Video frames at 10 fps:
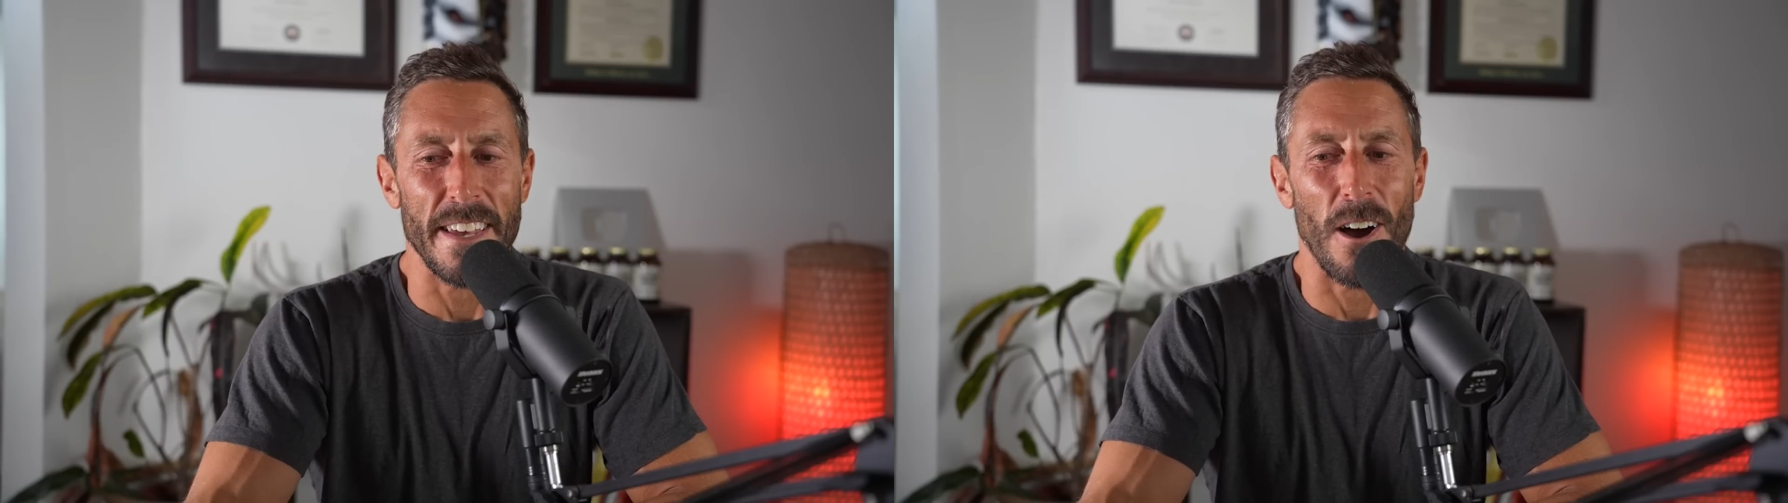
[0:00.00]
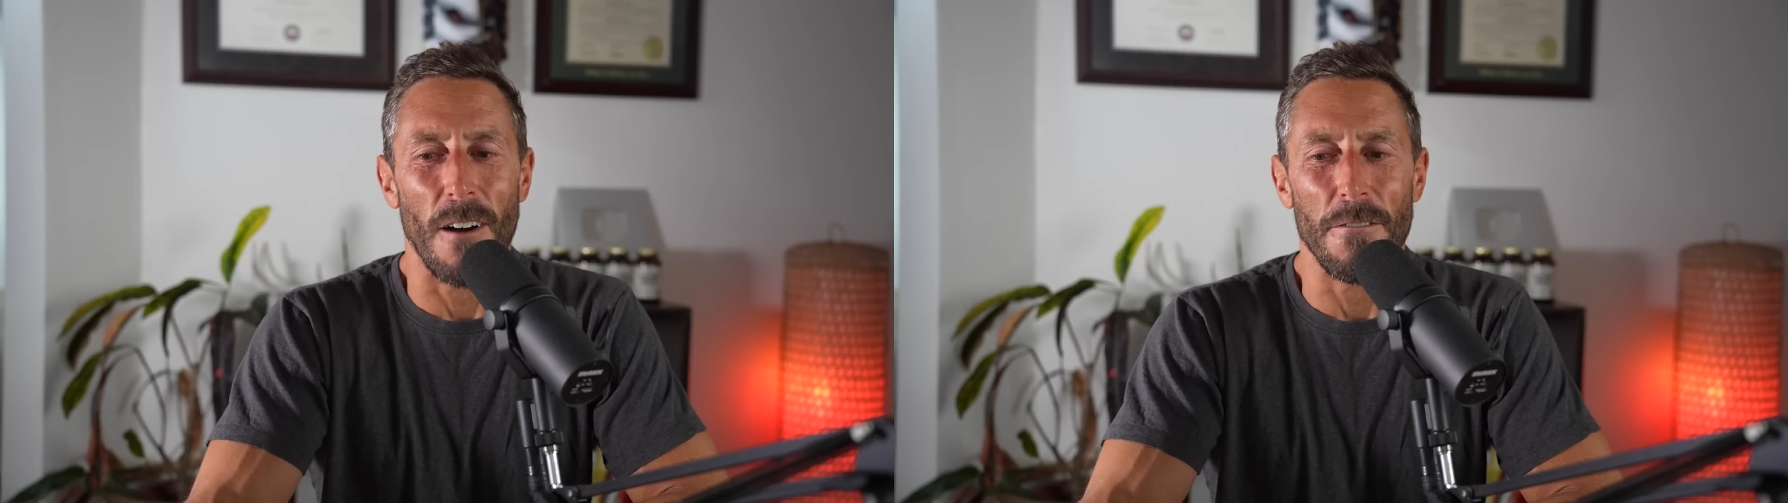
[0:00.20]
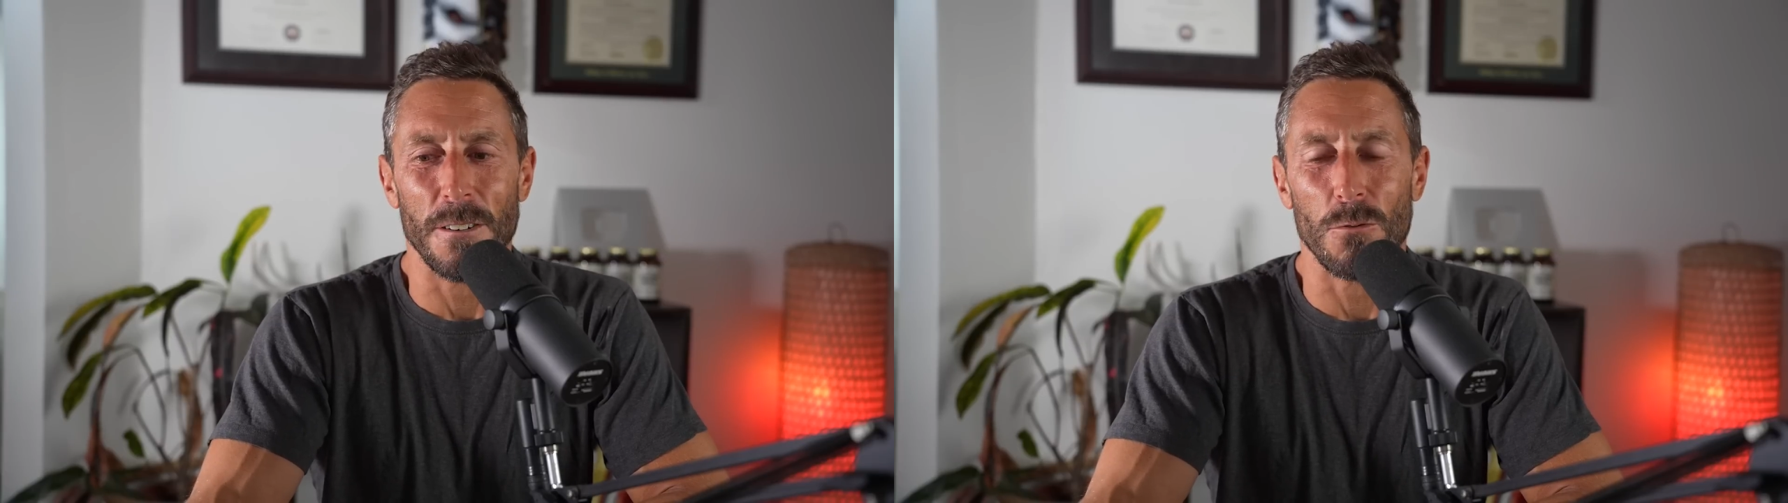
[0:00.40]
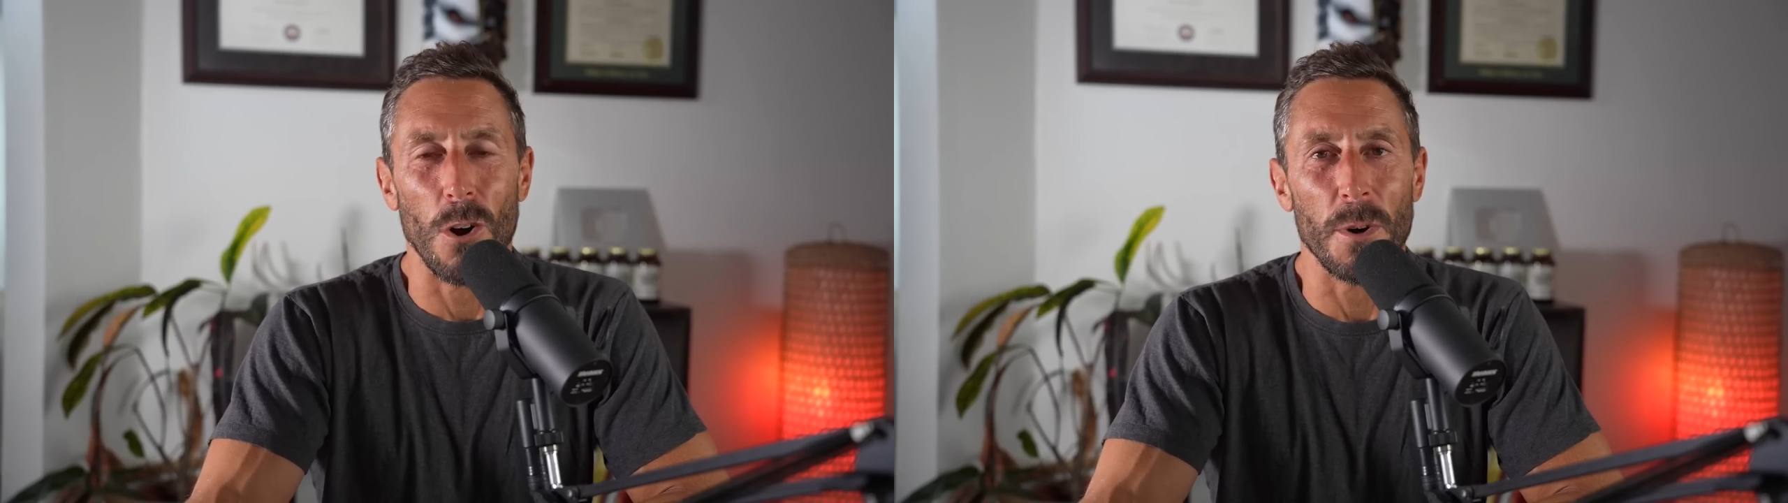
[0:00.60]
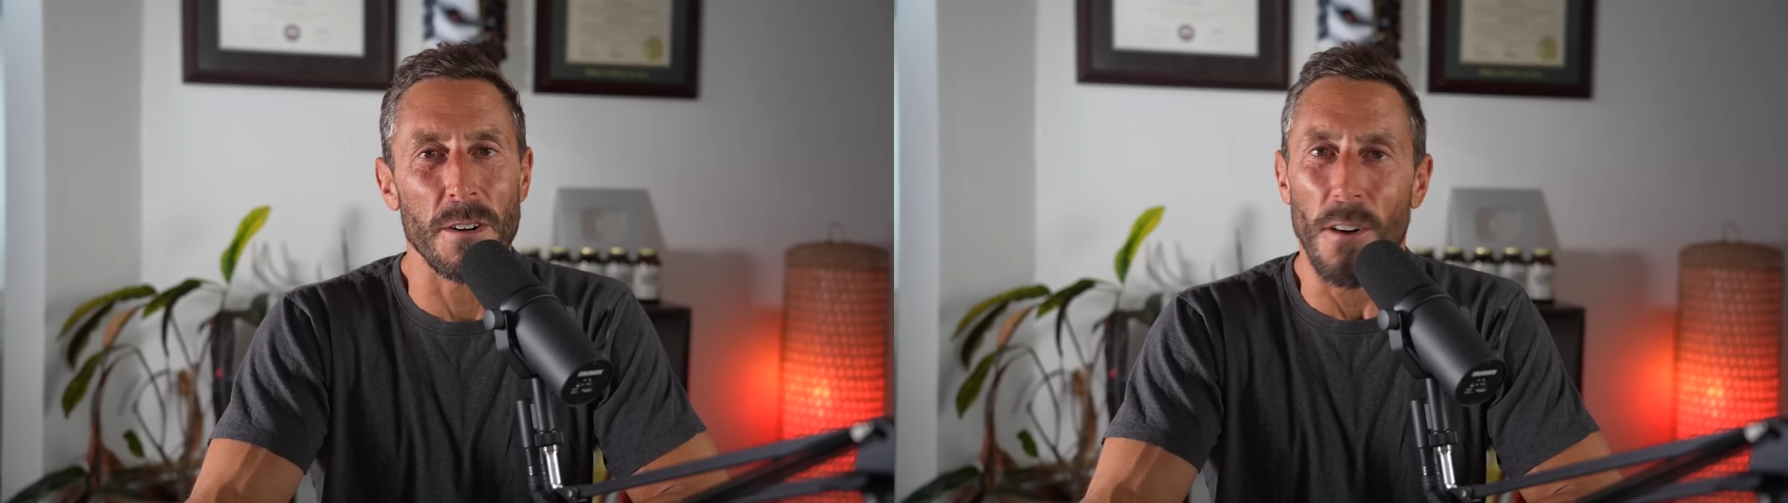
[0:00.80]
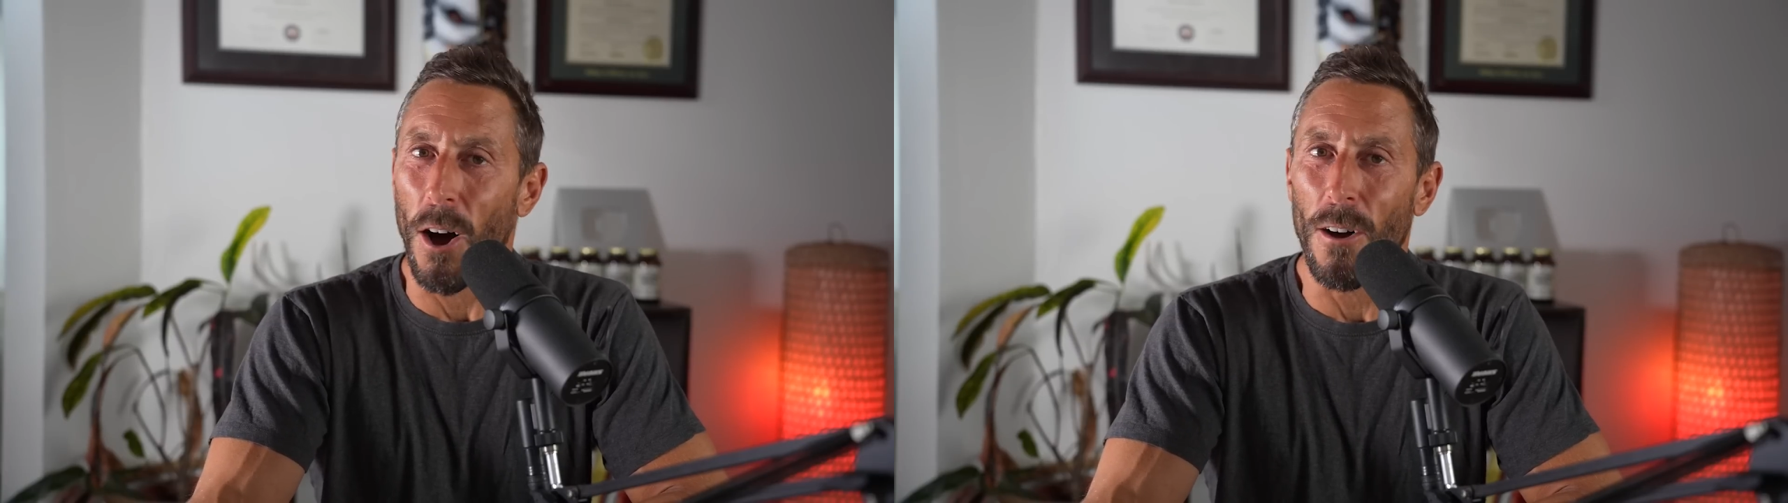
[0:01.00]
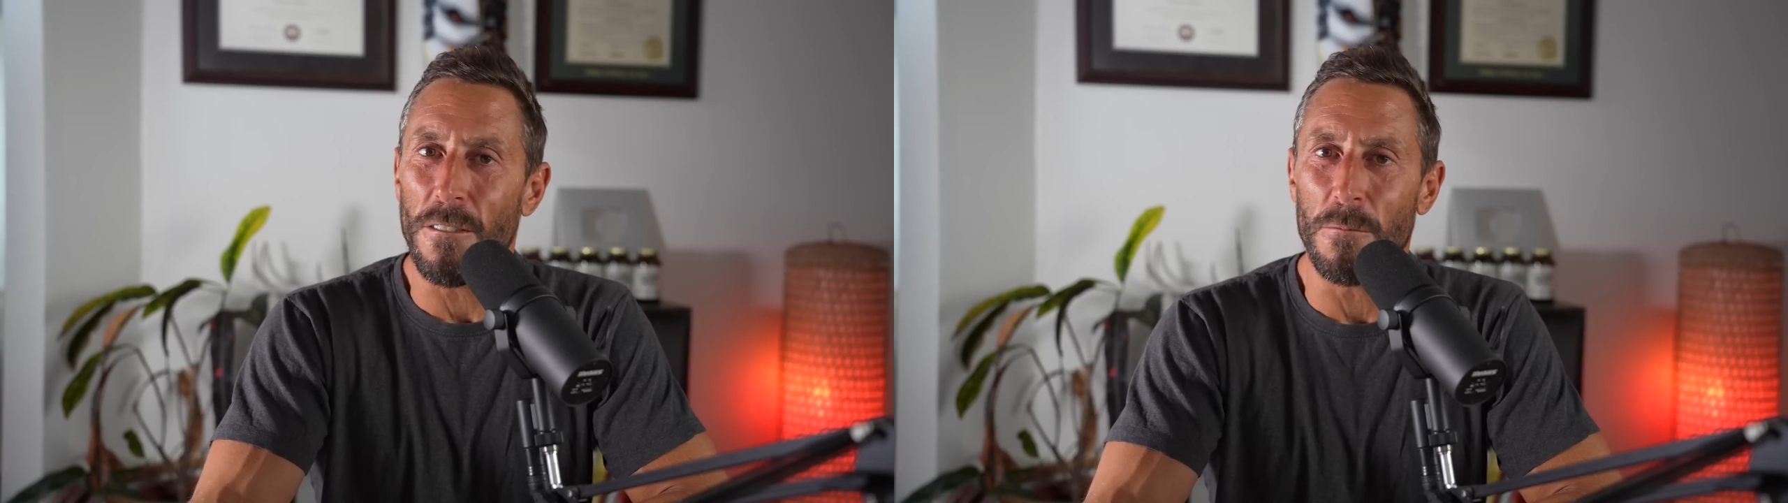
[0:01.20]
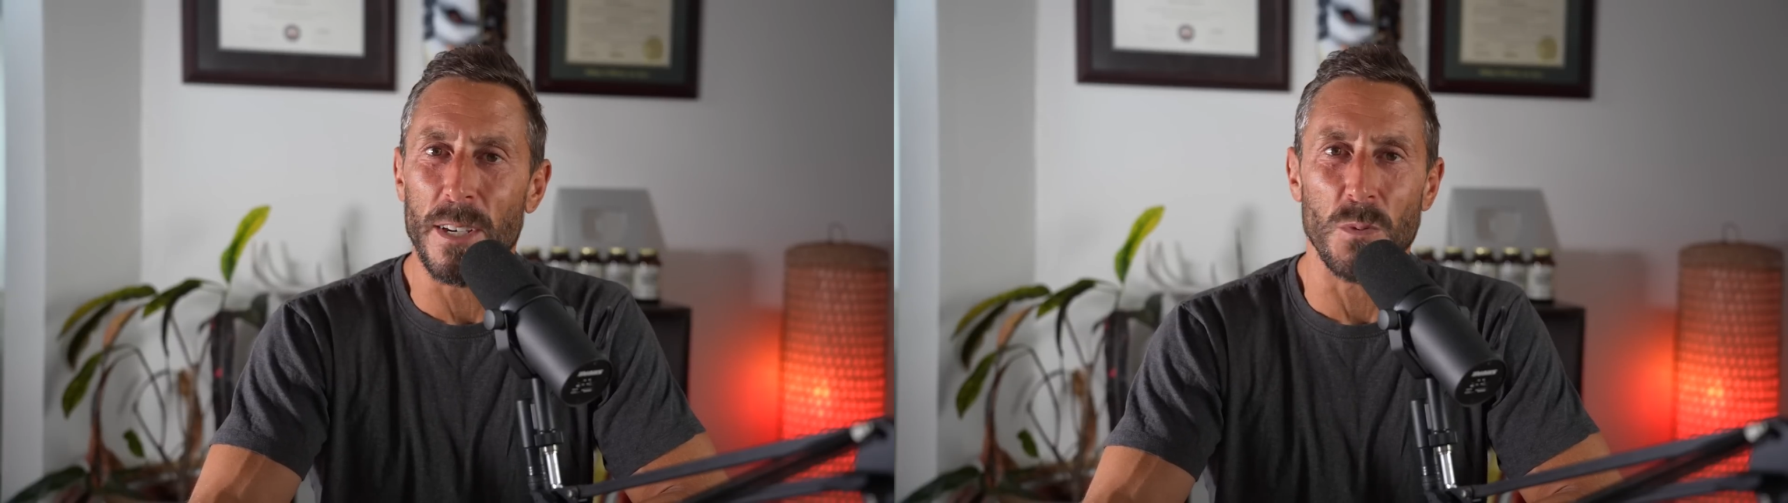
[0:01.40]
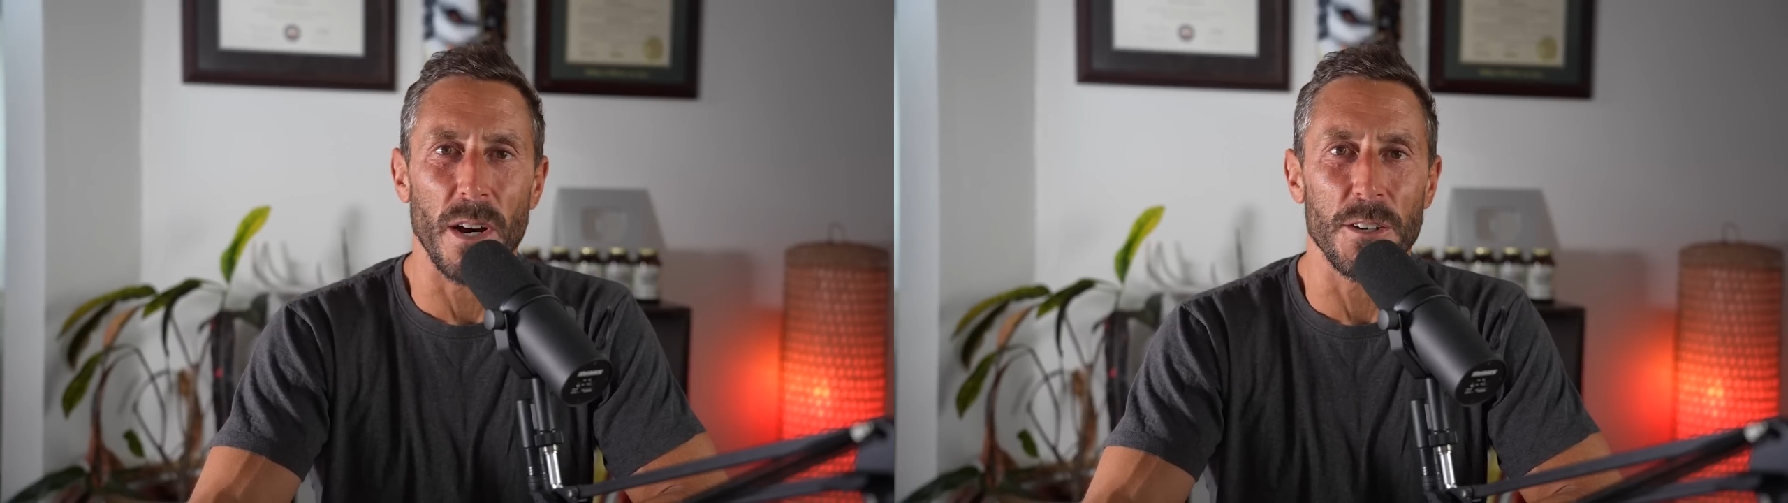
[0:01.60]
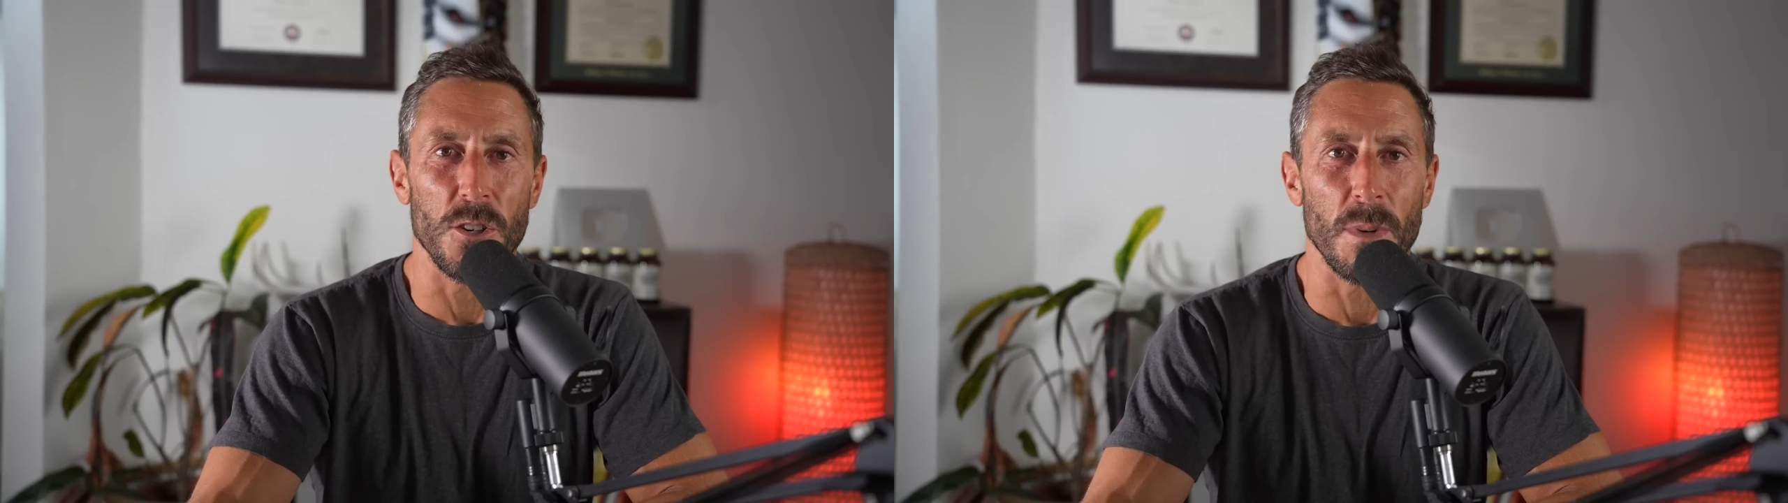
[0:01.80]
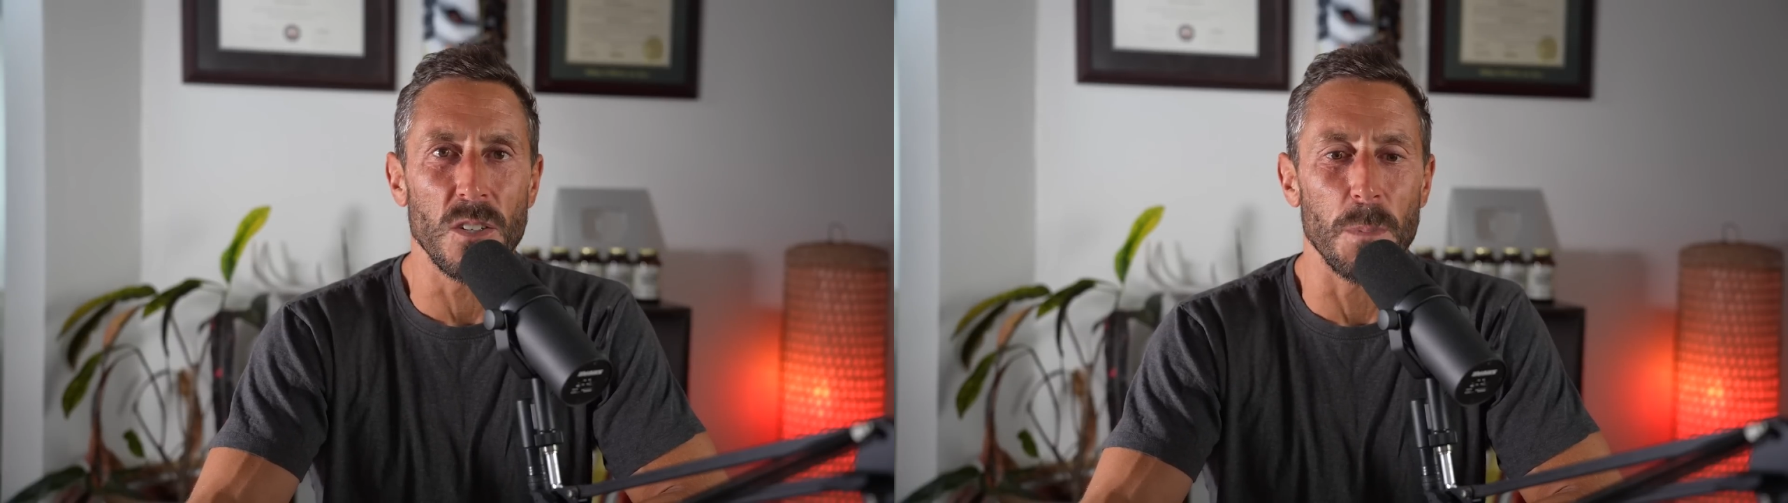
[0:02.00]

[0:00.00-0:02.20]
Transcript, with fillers: they often grow and evolve because we are humans.